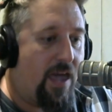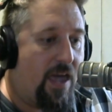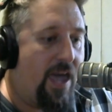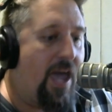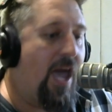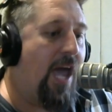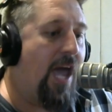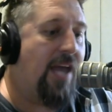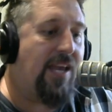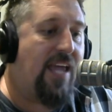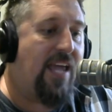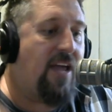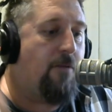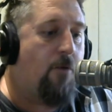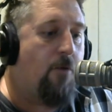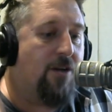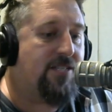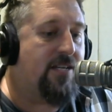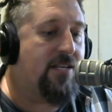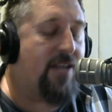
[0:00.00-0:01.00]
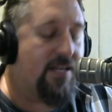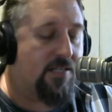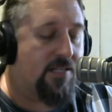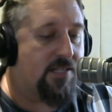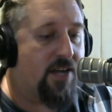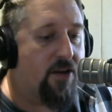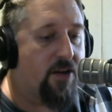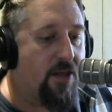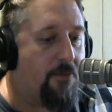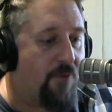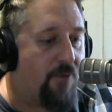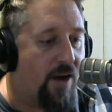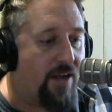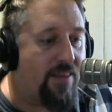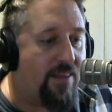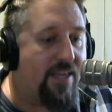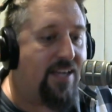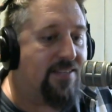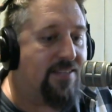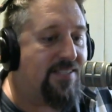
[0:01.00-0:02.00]
And he wasn't necessarily
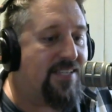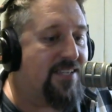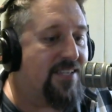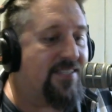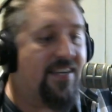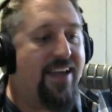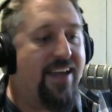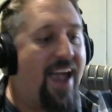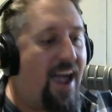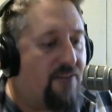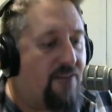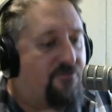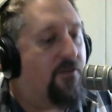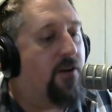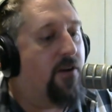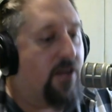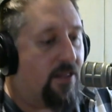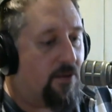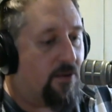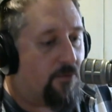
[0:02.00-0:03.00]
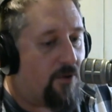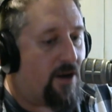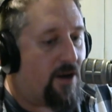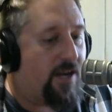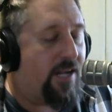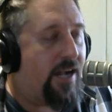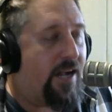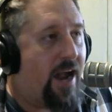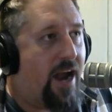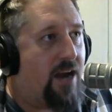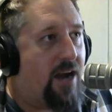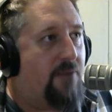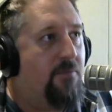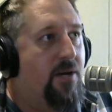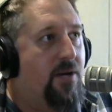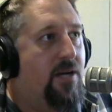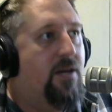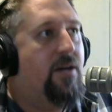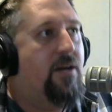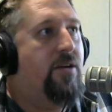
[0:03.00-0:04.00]
bringing the consistent effort in the running game.
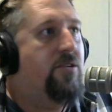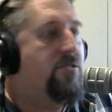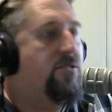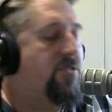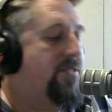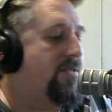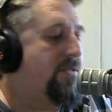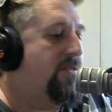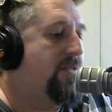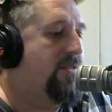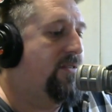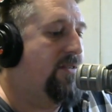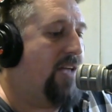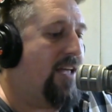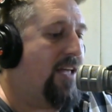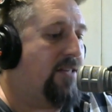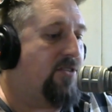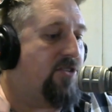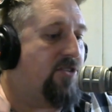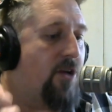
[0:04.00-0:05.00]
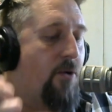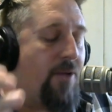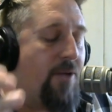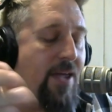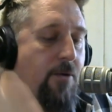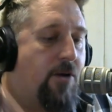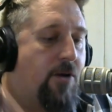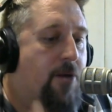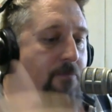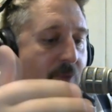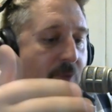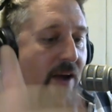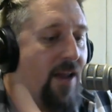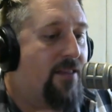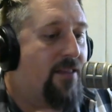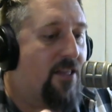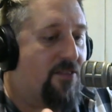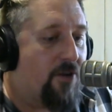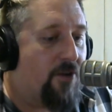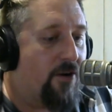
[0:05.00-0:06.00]
And so he could bring
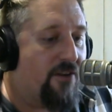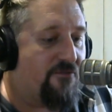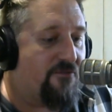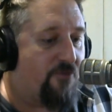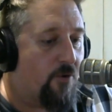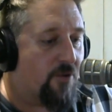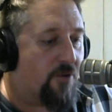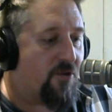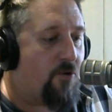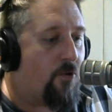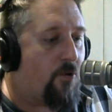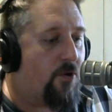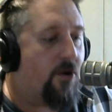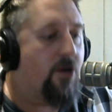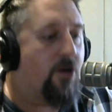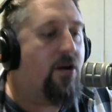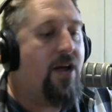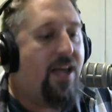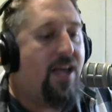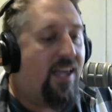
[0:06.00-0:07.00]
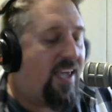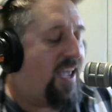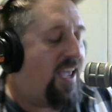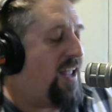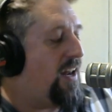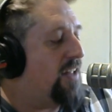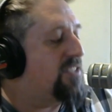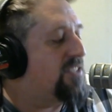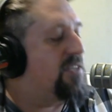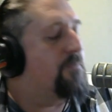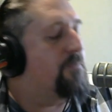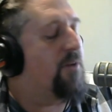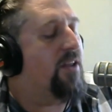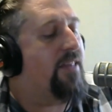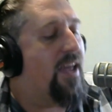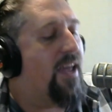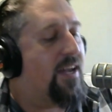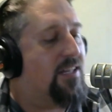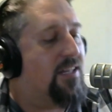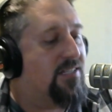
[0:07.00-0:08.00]
in the third and fourth quarter. He needs to bring
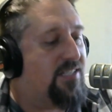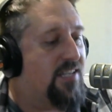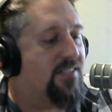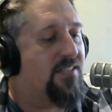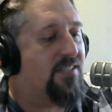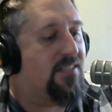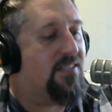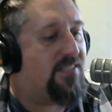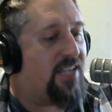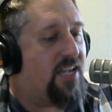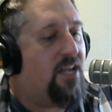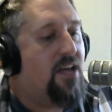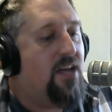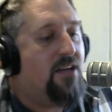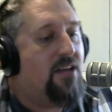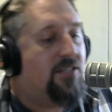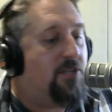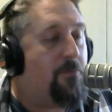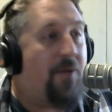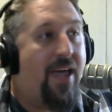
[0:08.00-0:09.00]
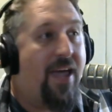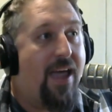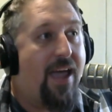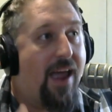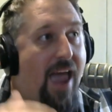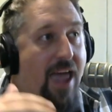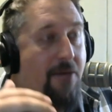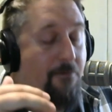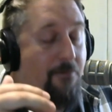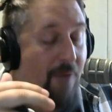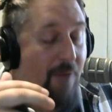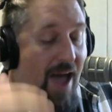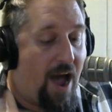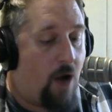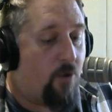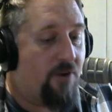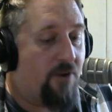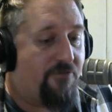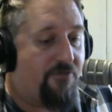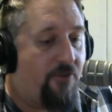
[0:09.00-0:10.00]
that consistency to being a
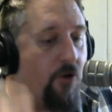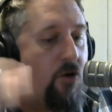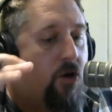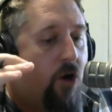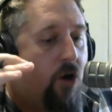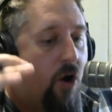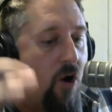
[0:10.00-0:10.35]
powerful,